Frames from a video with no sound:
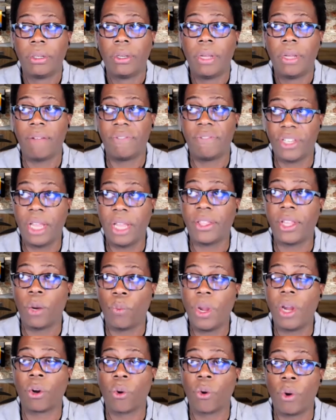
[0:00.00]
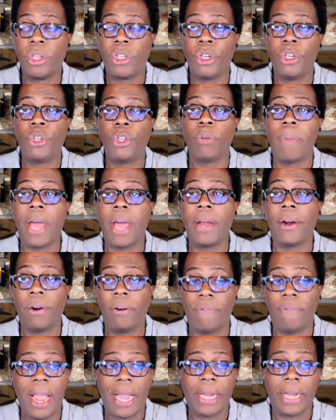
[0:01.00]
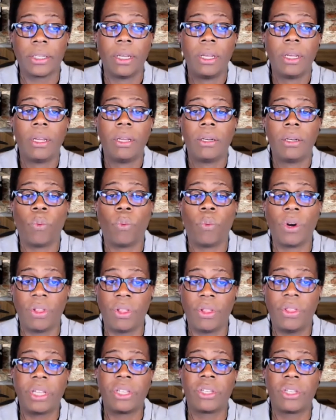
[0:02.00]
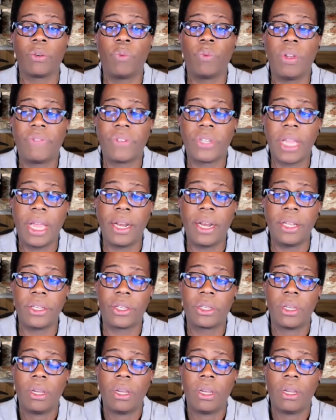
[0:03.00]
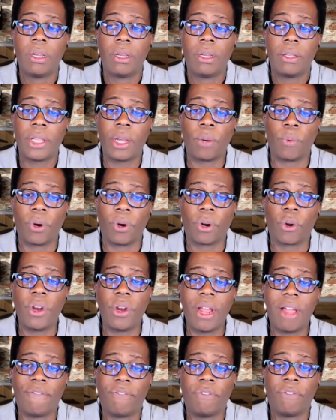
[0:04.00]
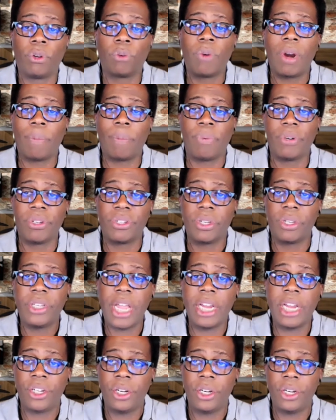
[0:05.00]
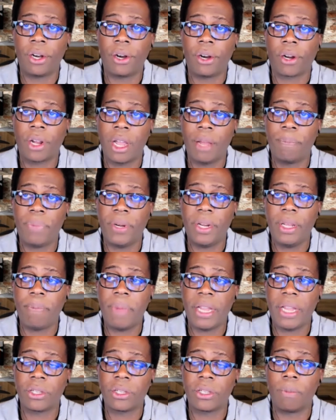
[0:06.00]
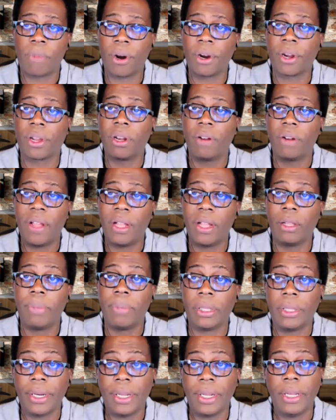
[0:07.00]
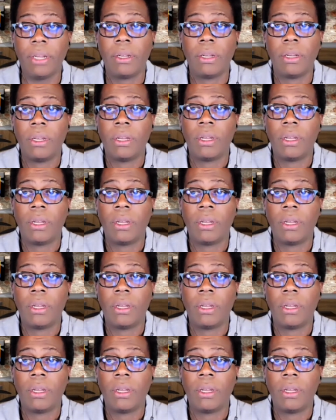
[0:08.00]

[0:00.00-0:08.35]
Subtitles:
have said that we are going to do better. In fact, one of the things that we've said is that we're going to have full representation in our company based on market availability.